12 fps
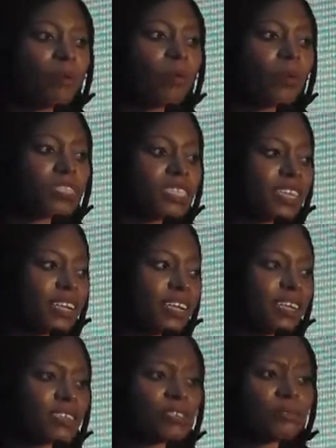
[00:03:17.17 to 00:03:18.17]
water,
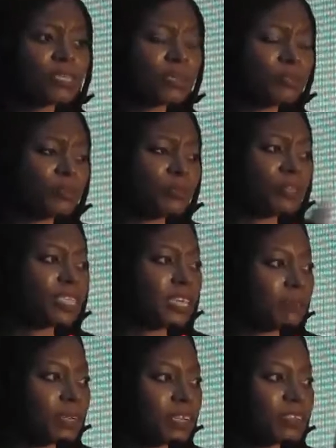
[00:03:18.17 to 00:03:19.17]
and sometimes you put
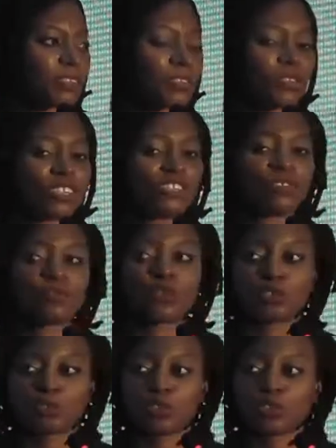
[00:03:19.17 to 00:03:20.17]
chemicals to achieve
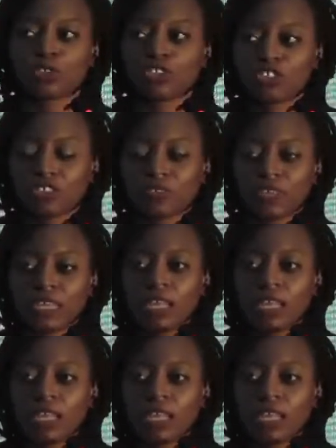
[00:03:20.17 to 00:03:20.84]
what you want to achieve.